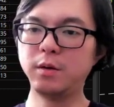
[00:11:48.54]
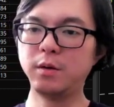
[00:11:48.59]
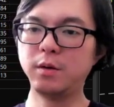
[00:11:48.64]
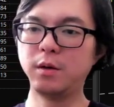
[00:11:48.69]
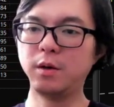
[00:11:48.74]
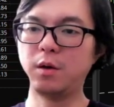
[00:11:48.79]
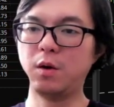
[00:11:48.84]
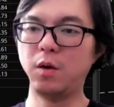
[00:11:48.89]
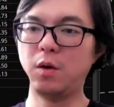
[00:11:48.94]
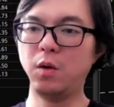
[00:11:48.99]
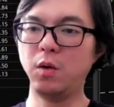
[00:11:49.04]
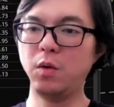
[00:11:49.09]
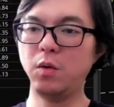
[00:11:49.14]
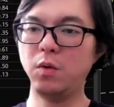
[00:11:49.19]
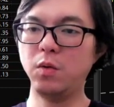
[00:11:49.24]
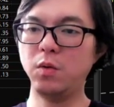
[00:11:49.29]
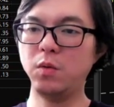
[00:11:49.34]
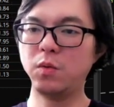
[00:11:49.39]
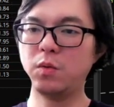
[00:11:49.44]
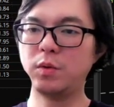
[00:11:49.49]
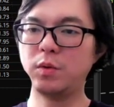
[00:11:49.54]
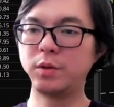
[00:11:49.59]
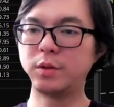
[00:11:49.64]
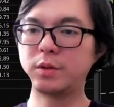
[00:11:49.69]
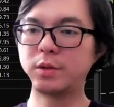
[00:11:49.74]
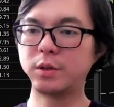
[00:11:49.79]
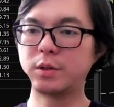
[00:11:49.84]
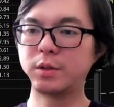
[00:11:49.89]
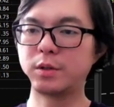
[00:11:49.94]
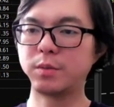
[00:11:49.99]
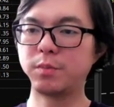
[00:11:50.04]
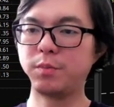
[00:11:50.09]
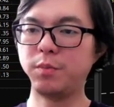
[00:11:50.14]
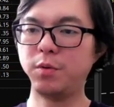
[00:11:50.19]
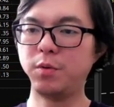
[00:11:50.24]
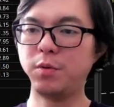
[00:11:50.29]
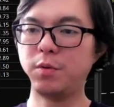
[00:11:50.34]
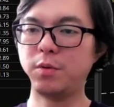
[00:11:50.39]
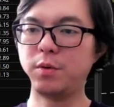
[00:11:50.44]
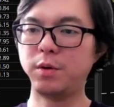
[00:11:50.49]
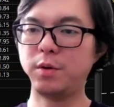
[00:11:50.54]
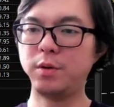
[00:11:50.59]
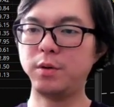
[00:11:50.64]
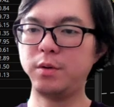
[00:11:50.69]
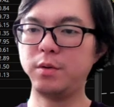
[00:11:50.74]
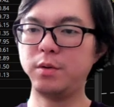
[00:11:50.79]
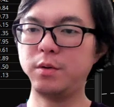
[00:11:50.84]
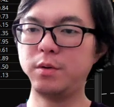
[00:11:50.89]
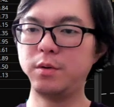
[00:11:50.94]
along with the support